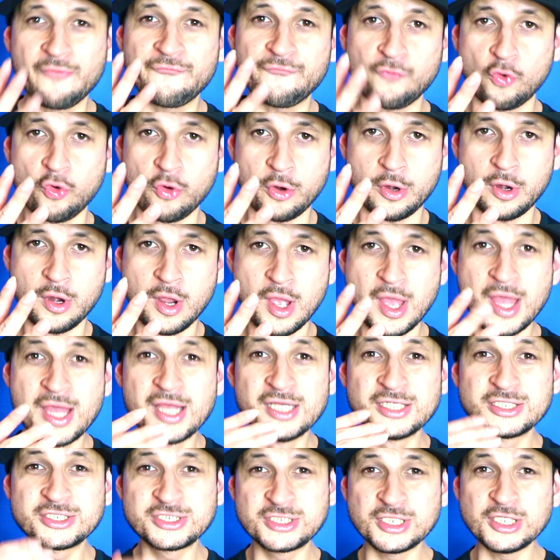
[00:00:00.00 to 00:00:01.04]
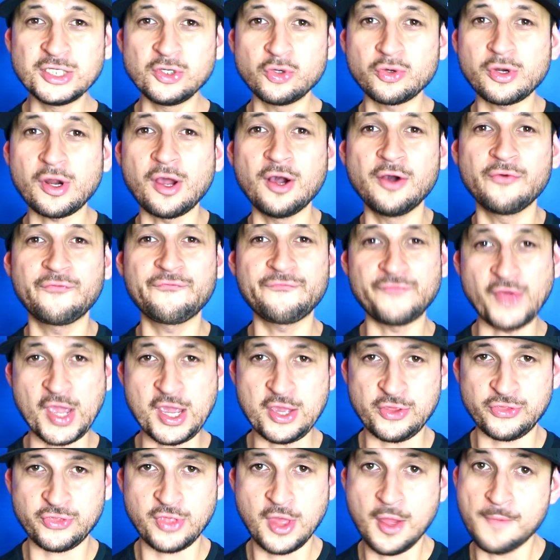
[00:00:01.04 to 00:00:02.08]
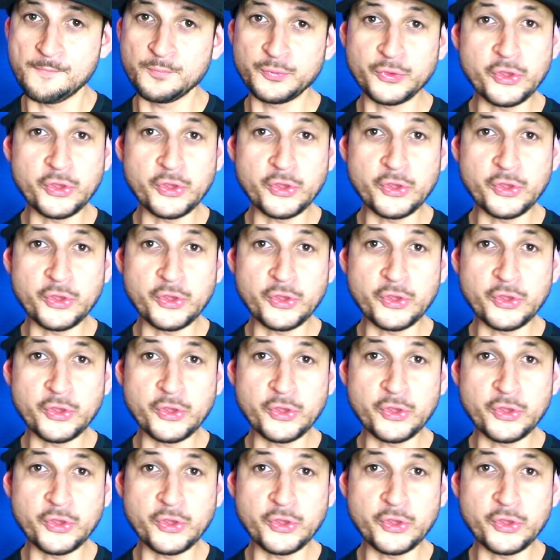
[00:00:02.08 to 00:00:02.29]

four, shield of faith.